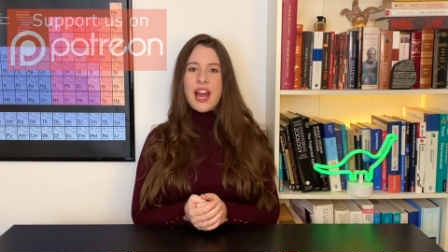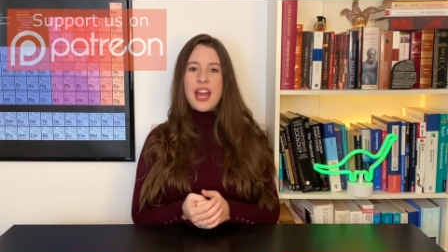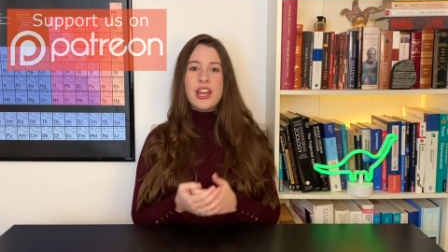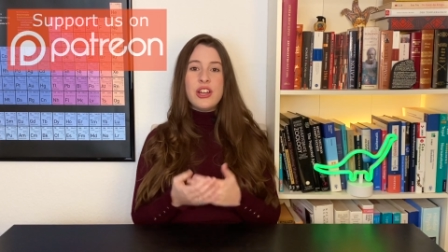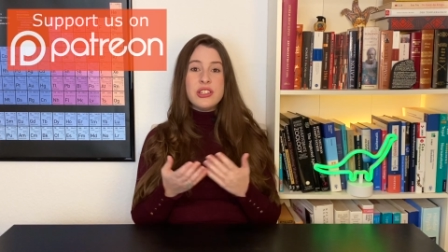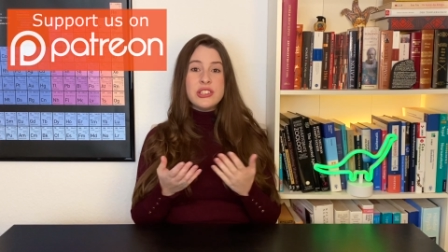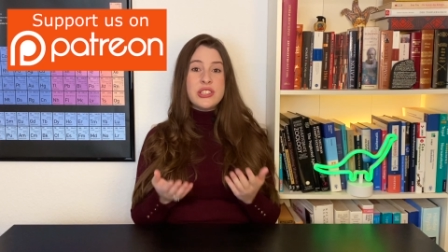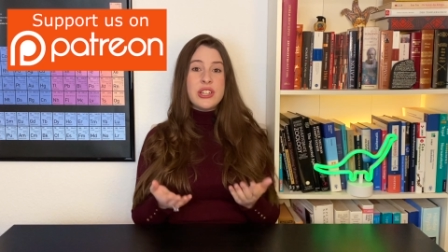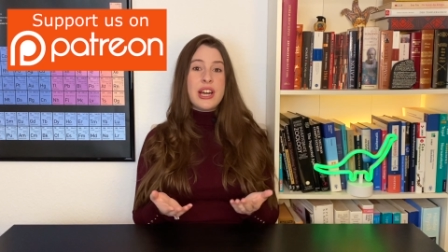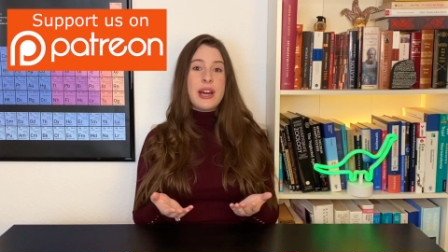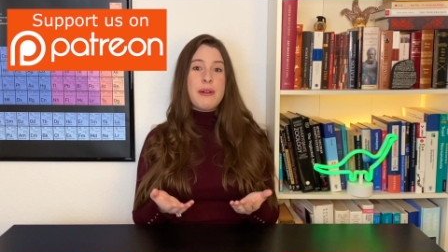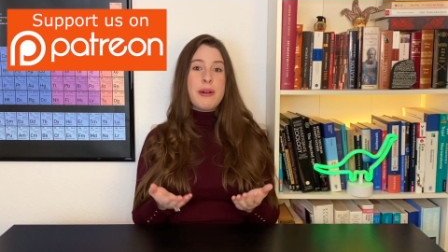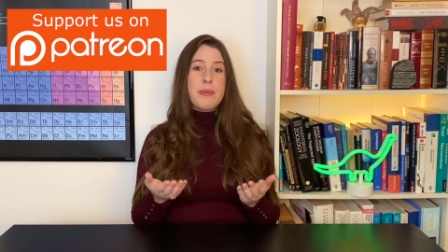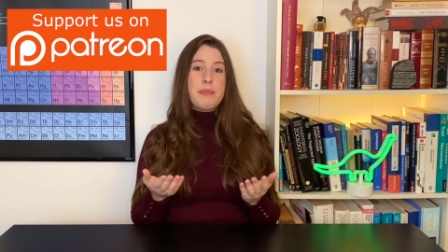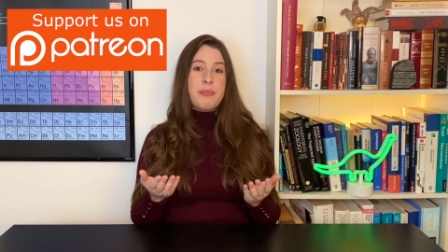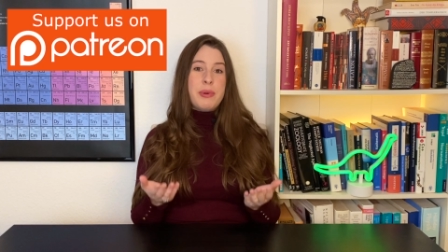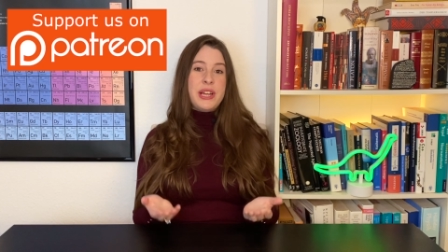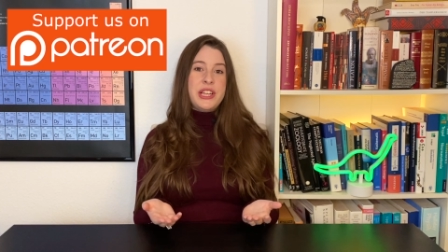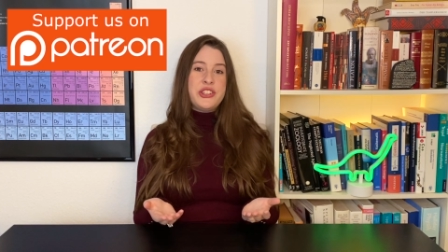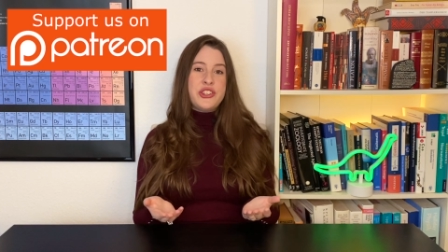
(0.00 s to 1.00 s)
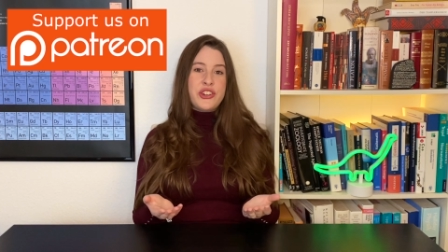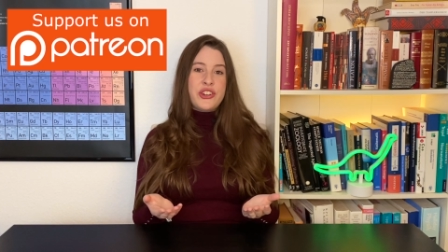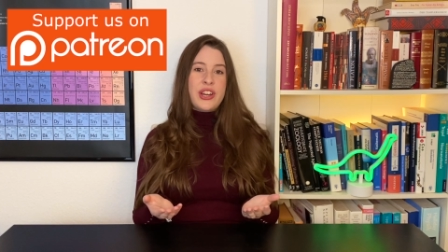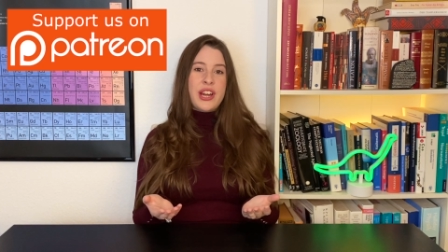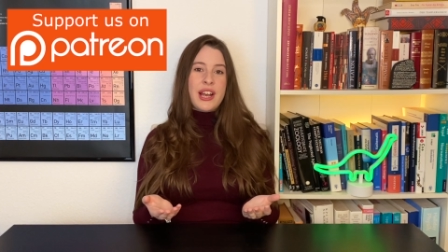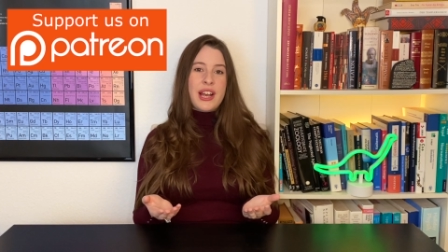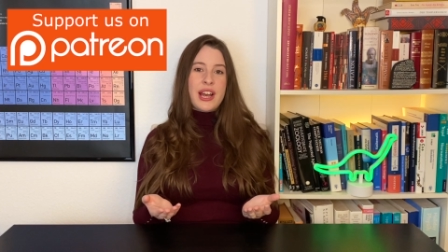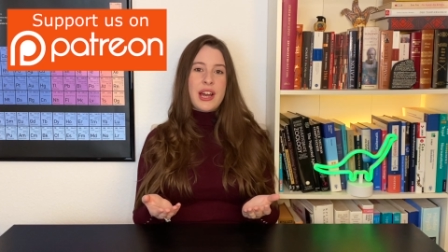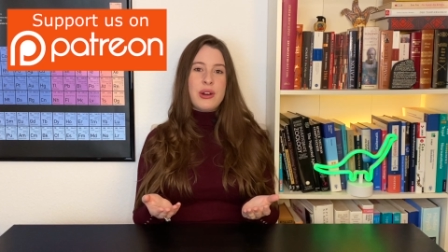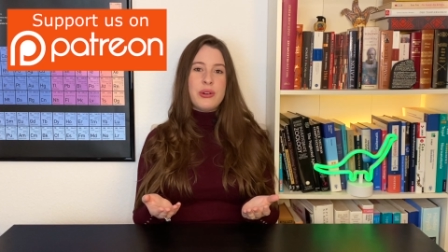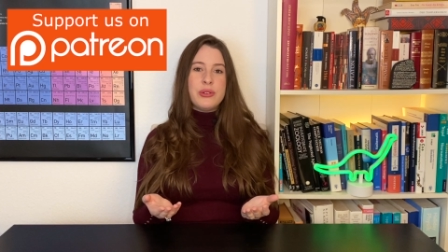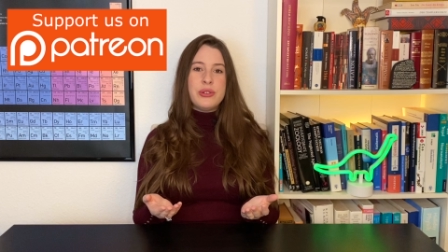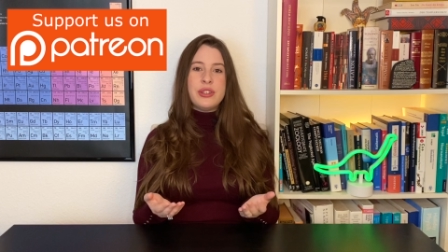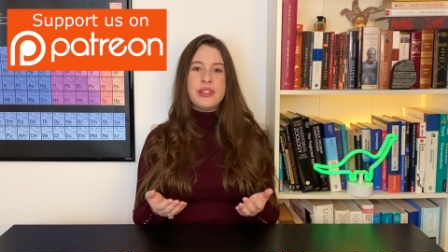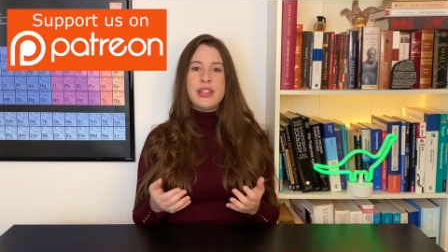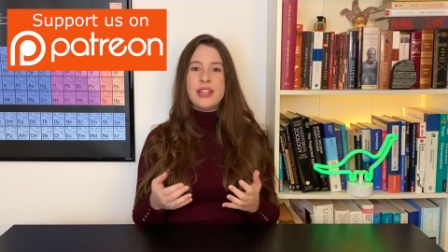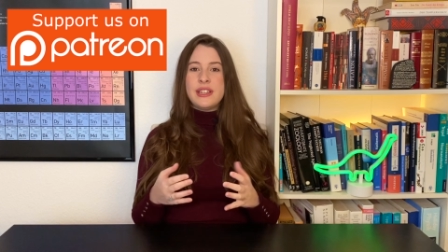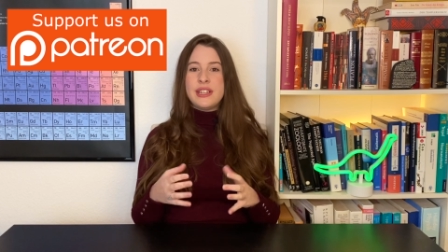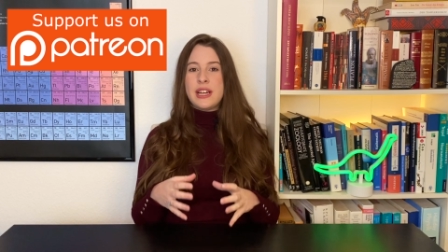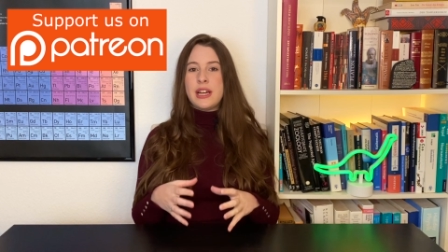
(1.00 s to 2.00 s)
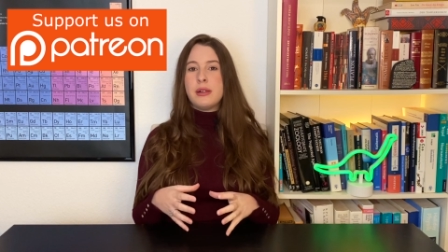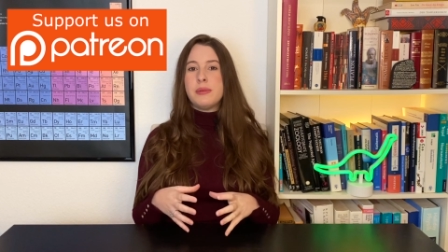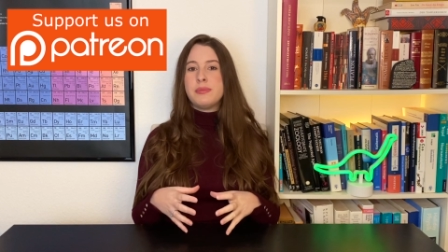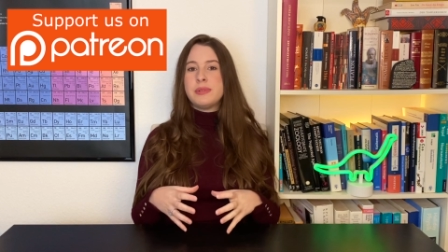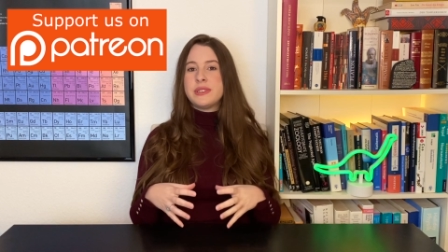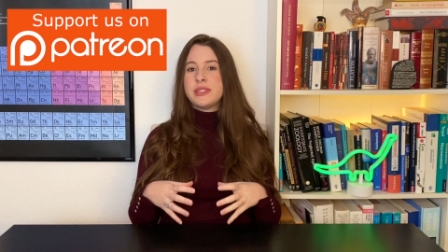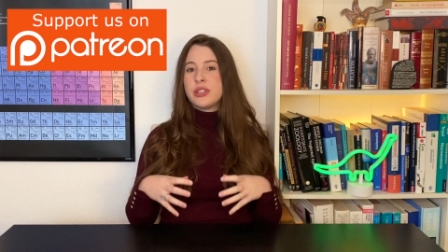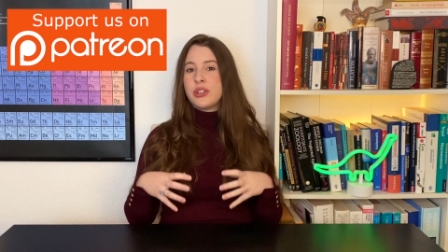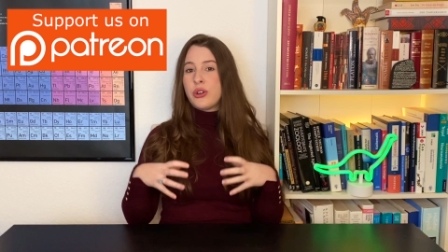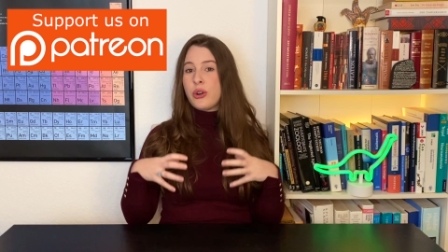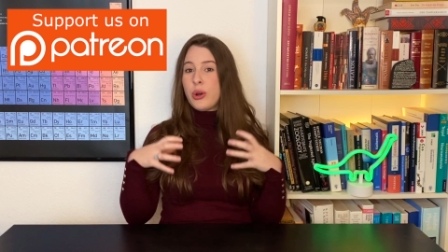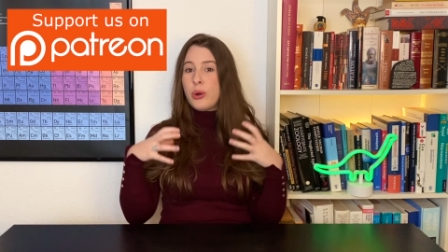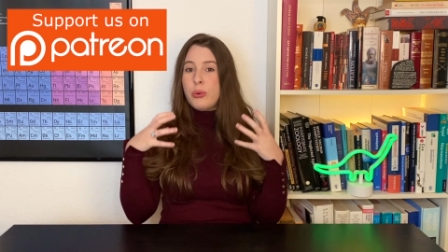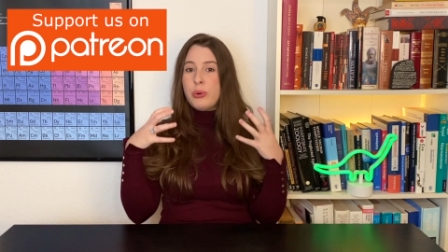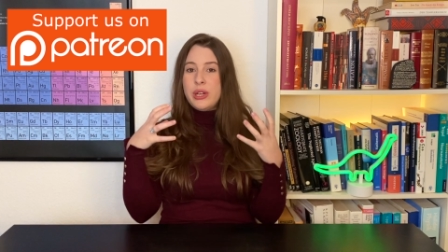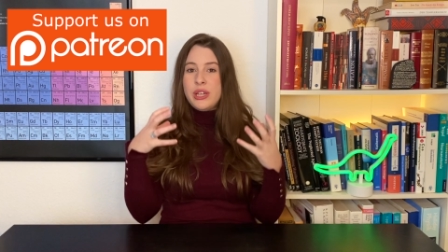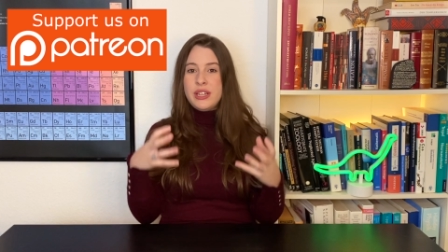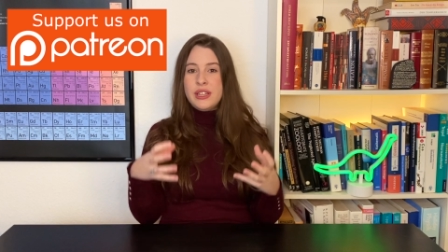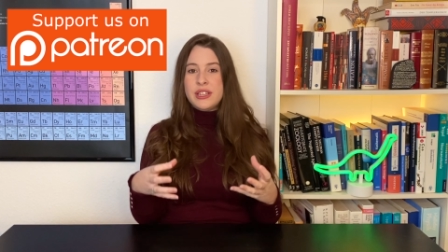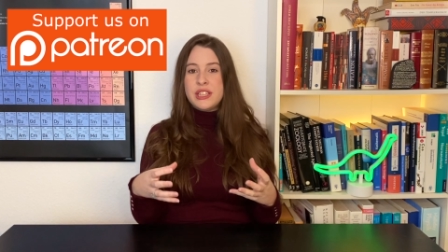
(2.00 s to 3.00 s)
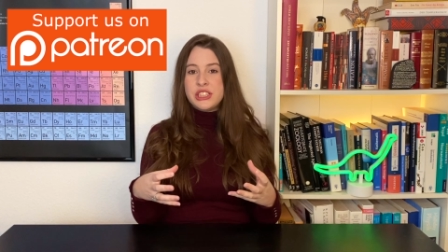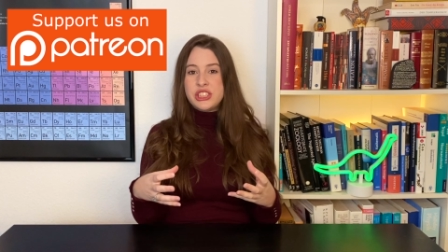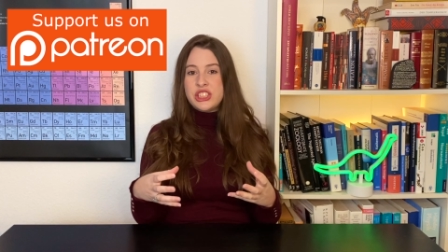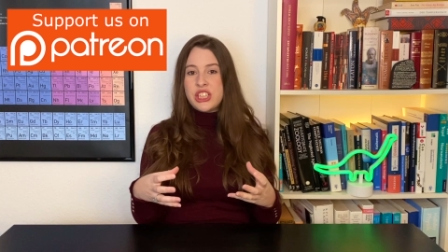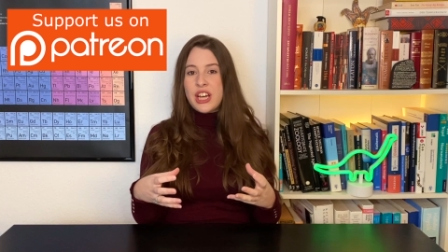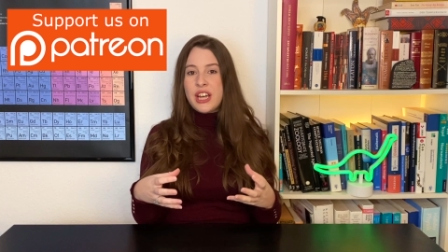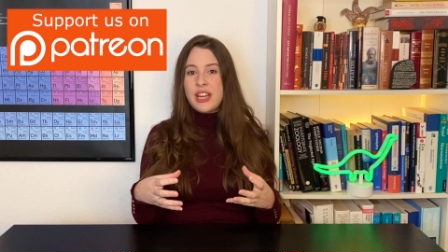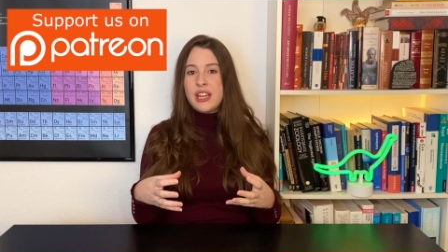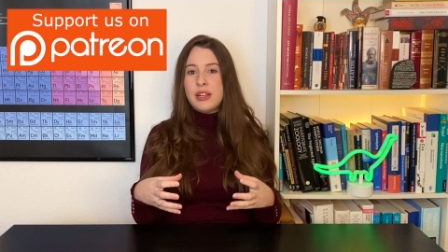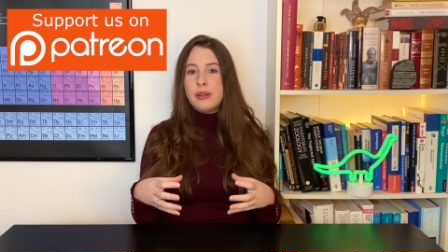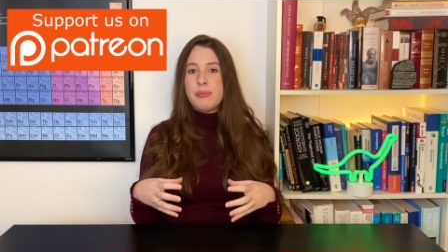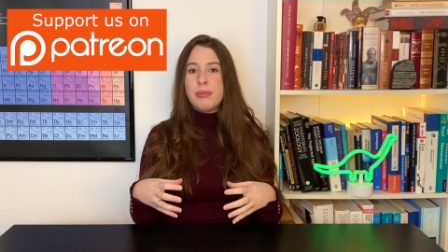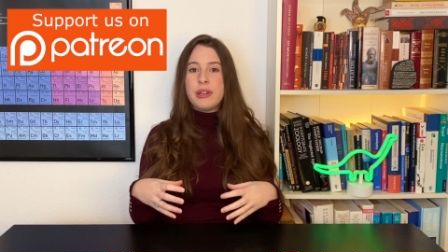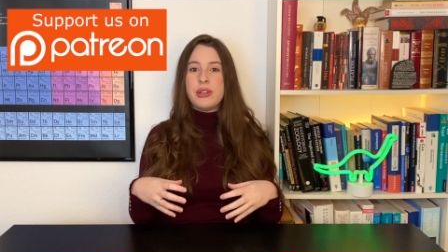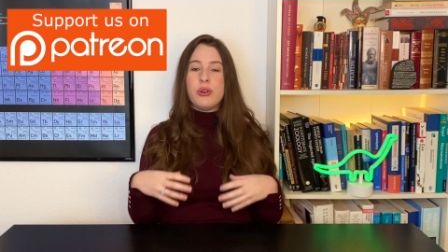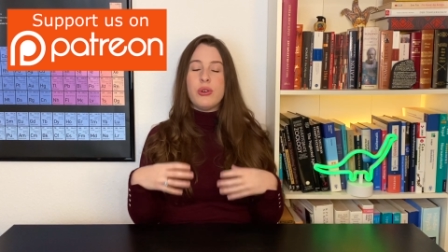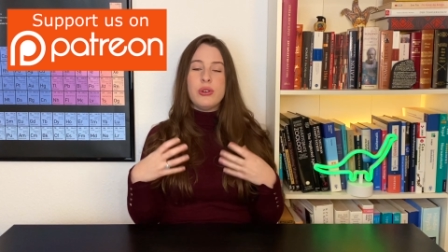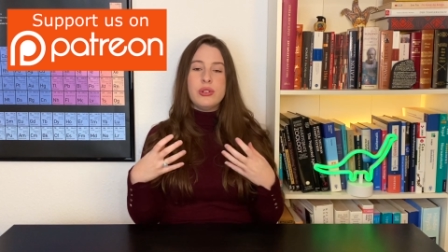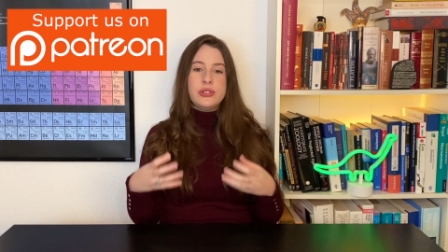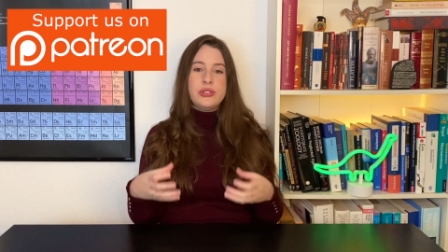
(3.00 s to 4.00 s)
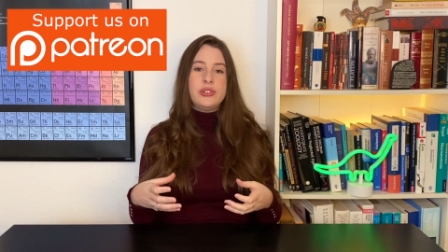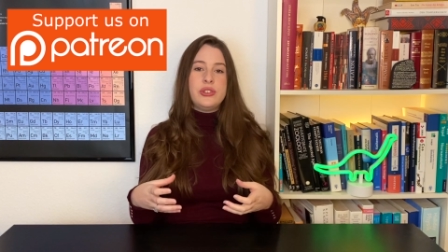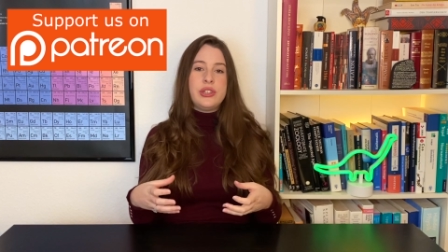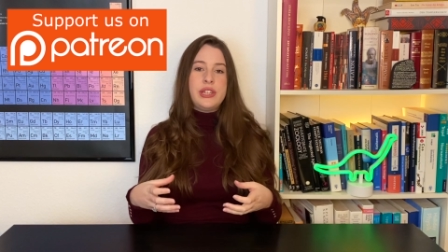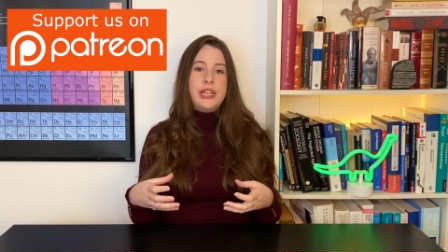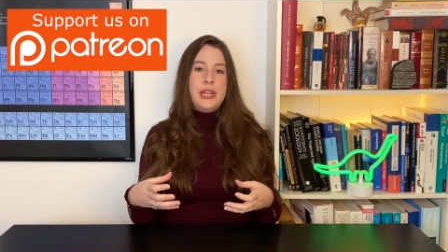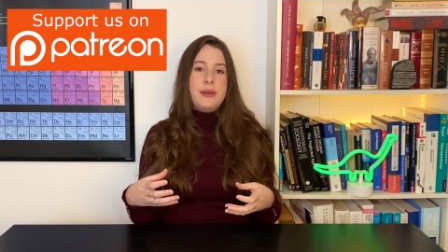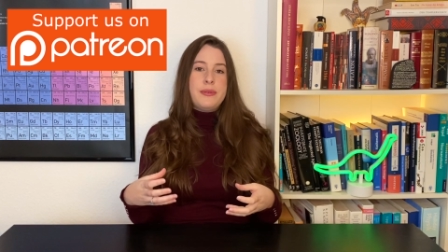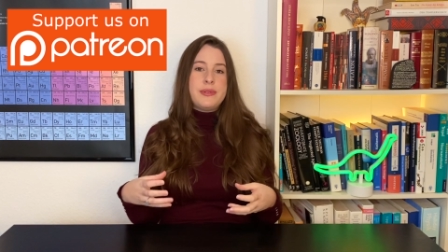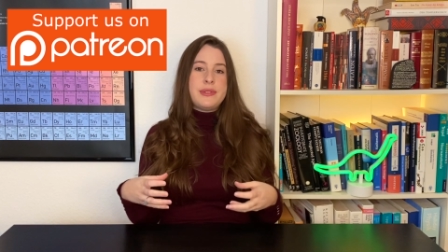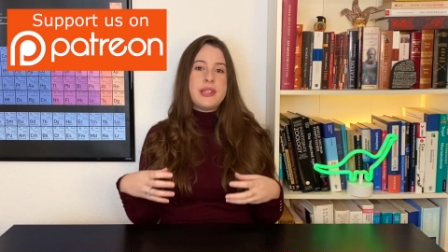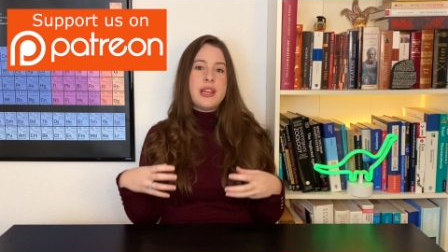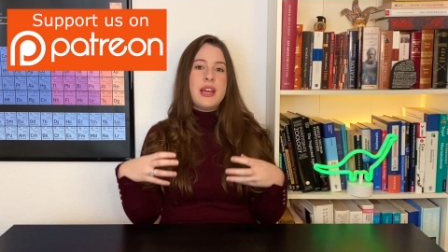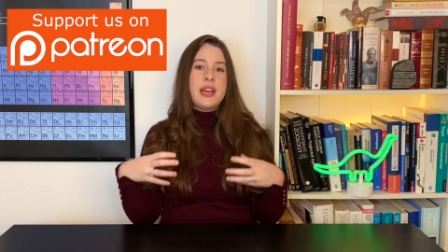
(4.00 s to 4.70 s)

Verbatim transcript: I also have a Patreon account that helps growing the channel but also gives